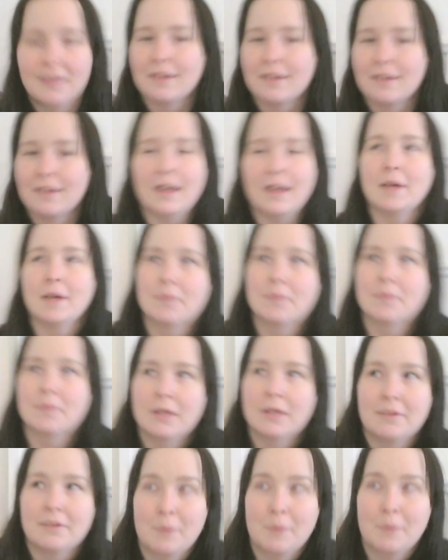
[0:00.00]
Yeah,
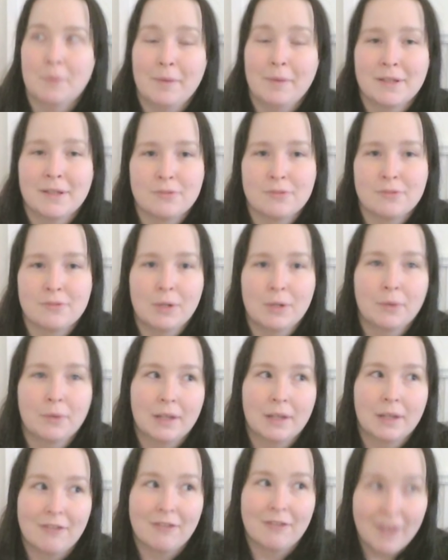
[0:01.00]
but we went to a
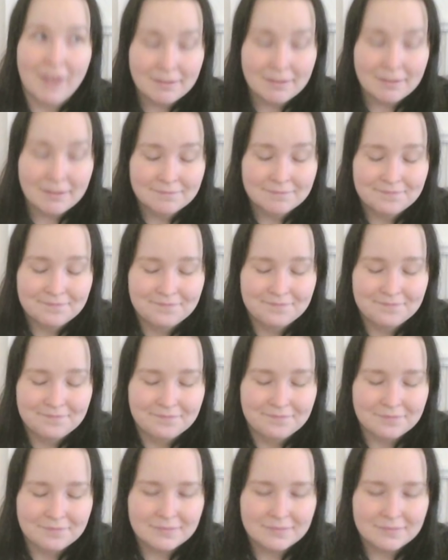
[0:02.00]
local cafe
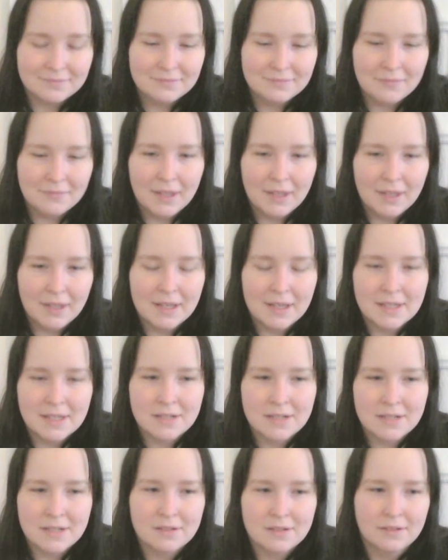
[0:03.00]

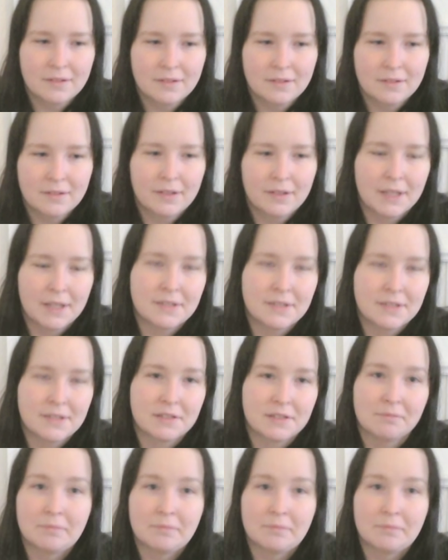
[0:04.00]
and had
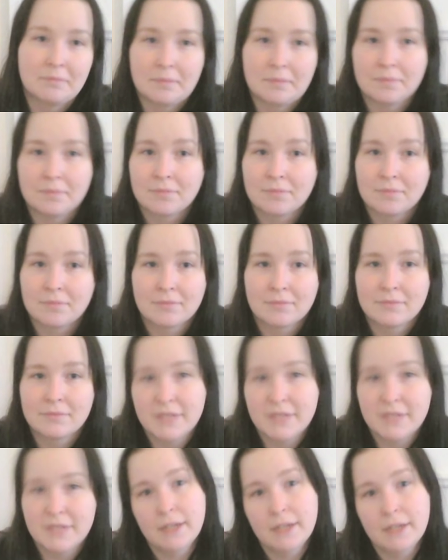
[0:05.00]
some
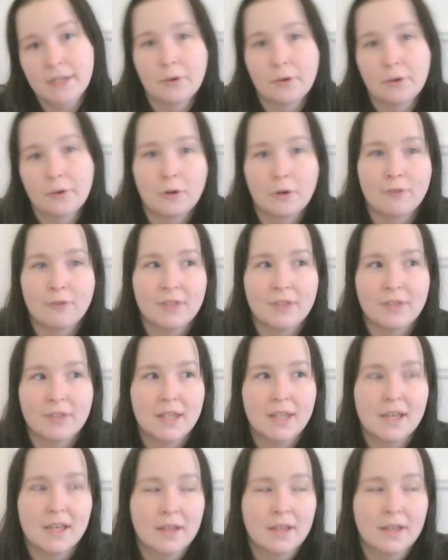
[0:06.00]
tea or
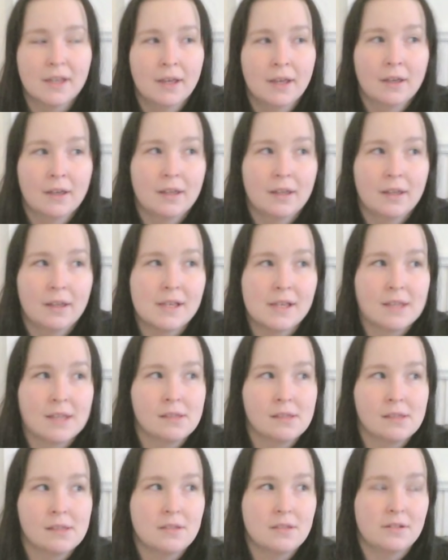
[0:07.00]
coffee
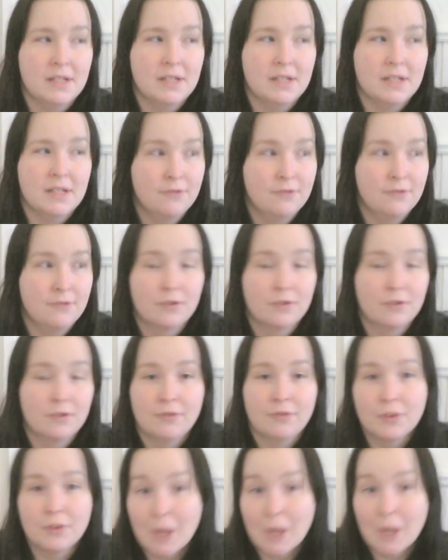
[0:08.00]
and knitted for a
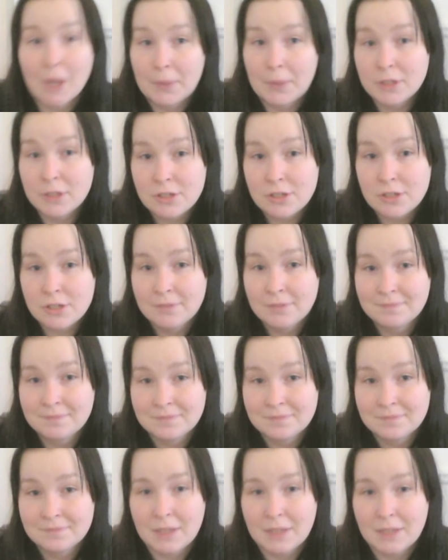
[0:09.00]
few hours.
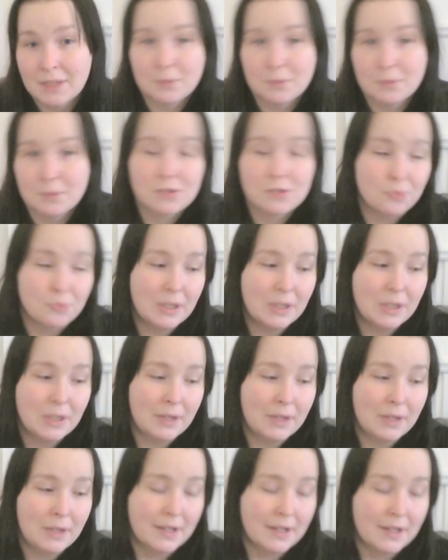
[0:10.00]
It was really,
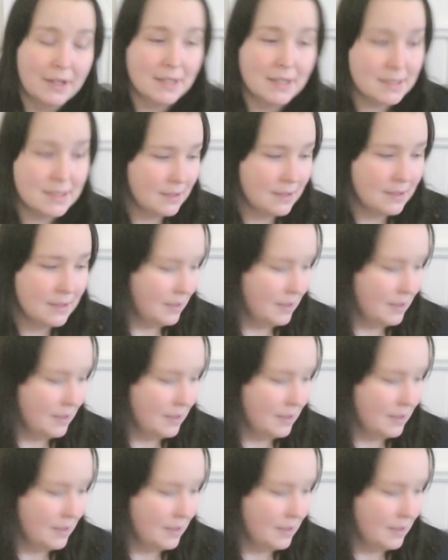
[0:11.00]
really nice.